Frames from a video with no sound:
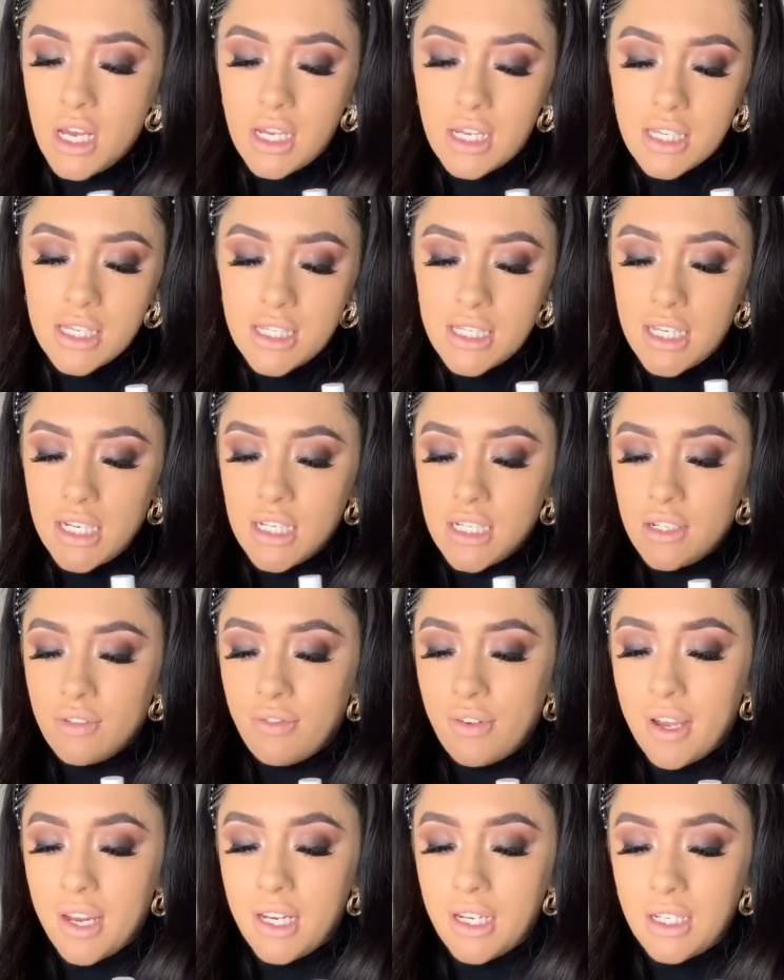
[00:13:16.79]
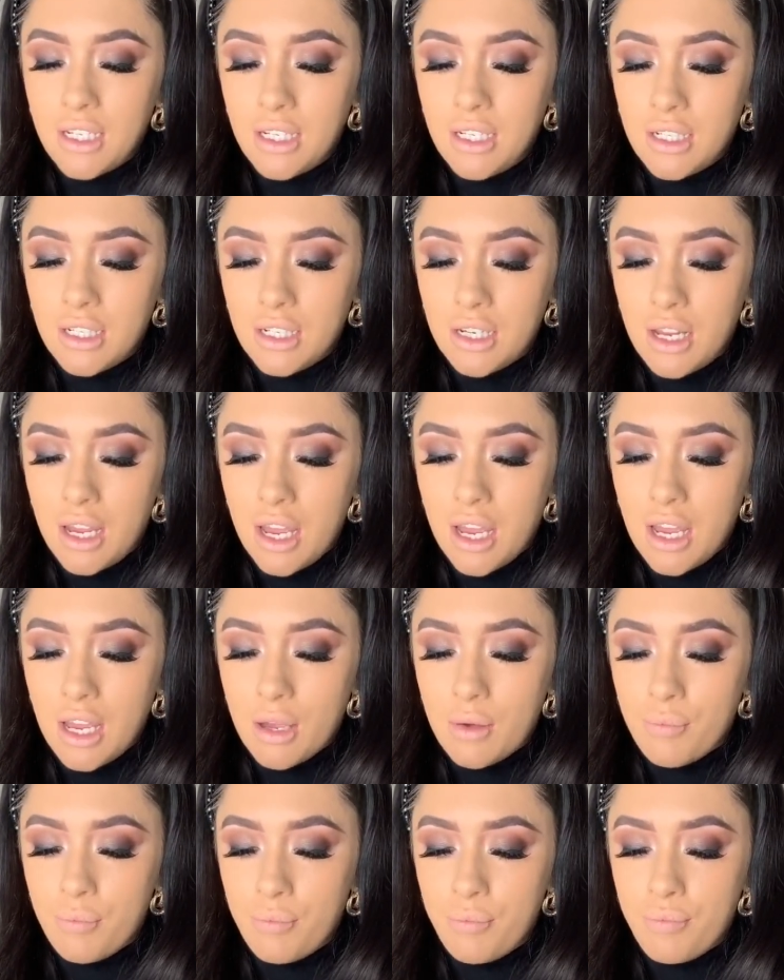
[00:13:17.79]
Conceal and Define.
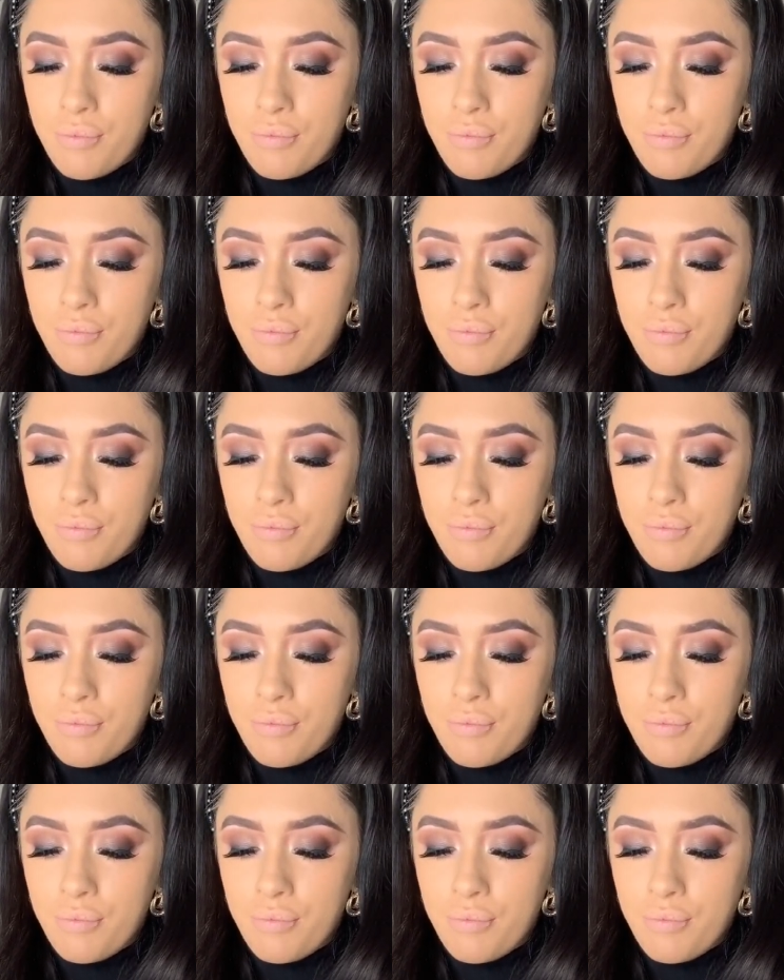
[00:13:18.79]
Um,